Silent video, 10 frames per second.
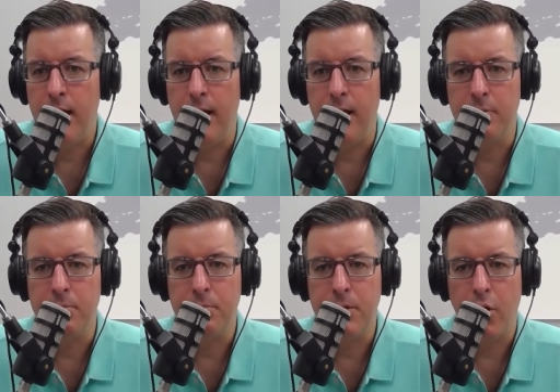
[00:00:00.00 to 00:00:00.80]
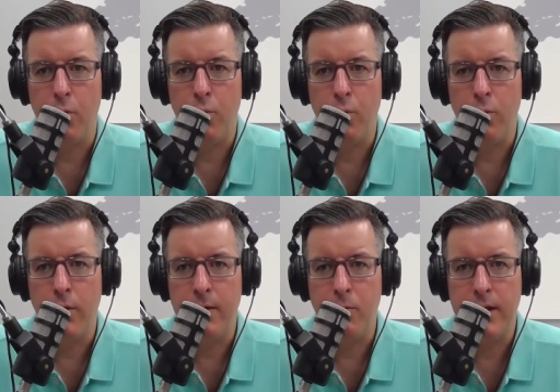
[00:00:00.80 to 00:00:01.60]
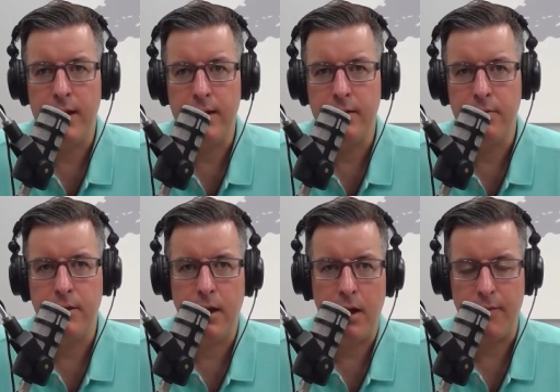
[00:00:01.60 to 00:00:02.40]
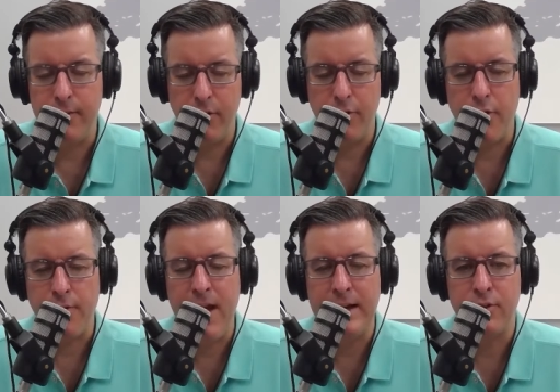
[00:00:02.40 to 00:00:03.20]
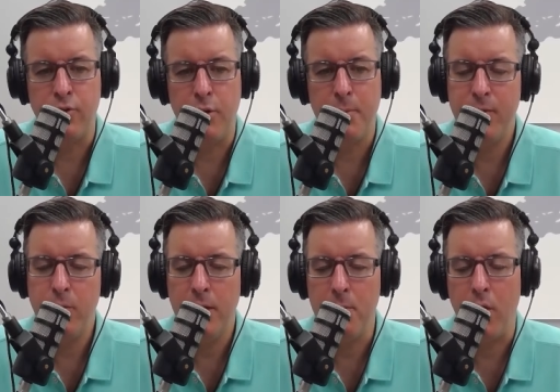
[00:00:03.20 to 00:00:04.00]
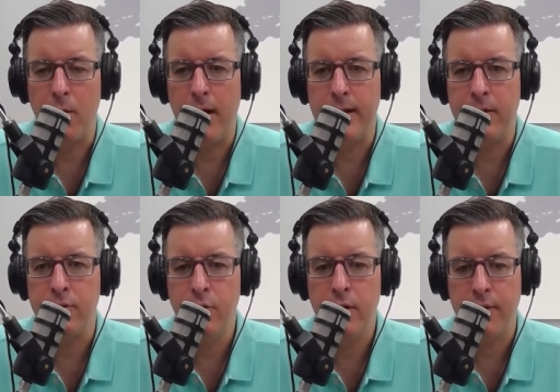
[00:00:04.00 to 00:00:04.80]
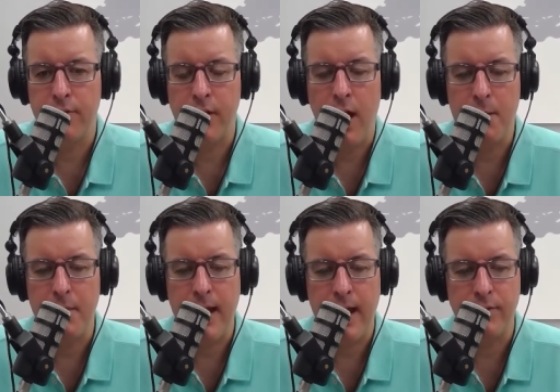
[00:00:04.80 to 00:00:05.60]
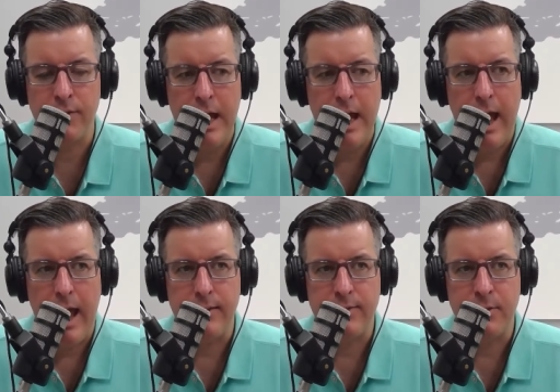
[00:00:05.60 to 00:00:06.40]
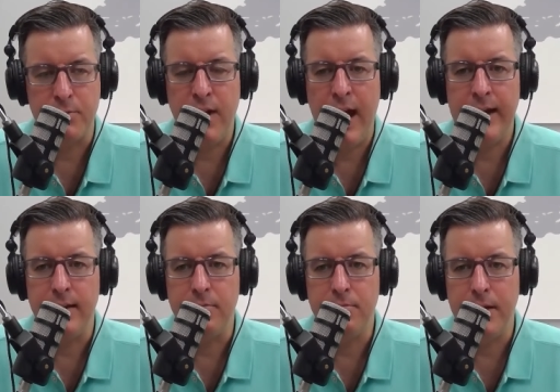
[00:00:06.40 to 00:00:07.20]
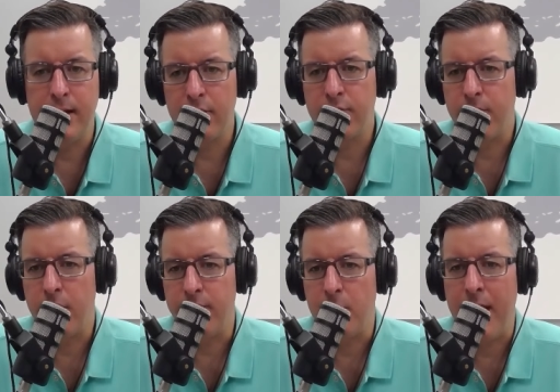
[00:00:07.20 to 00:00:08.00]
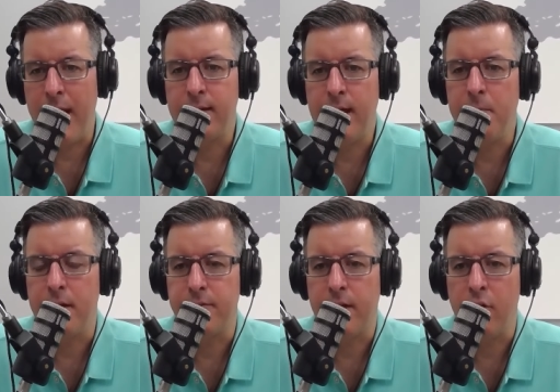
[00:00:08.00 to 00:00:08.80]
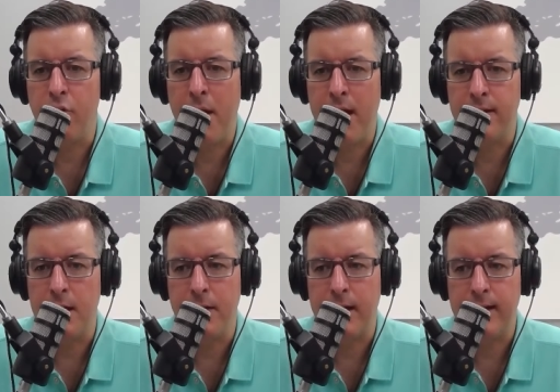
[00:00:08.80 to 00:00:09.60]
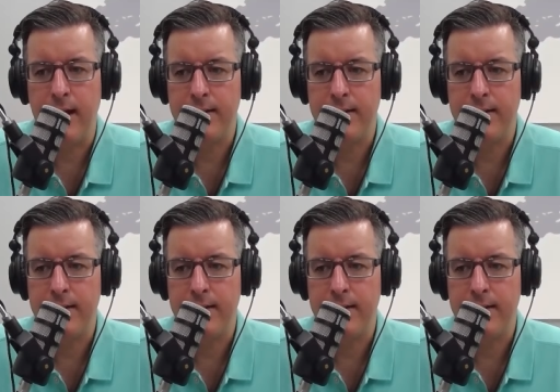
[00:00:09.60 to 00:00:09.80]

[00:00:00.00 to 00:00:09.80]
Um, you know, we, we, obviously there's other factors to it, but if you really boil right down to it, this economy has, has subsided because of a, of a pandemic, of a health pandemic. And